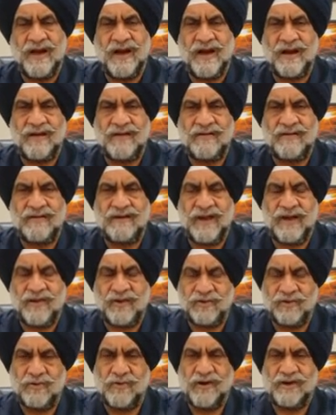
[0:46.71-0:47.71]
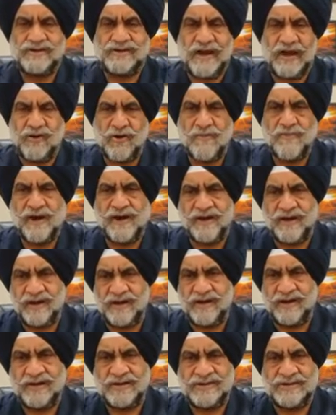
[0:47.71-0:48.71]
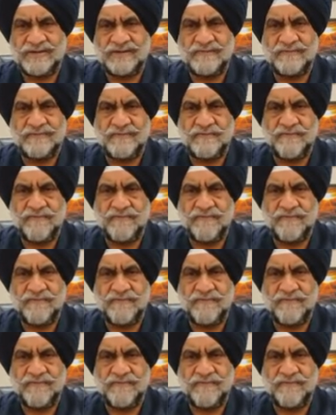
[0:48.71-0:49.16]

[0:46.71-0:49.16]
are taken through a psychometric test.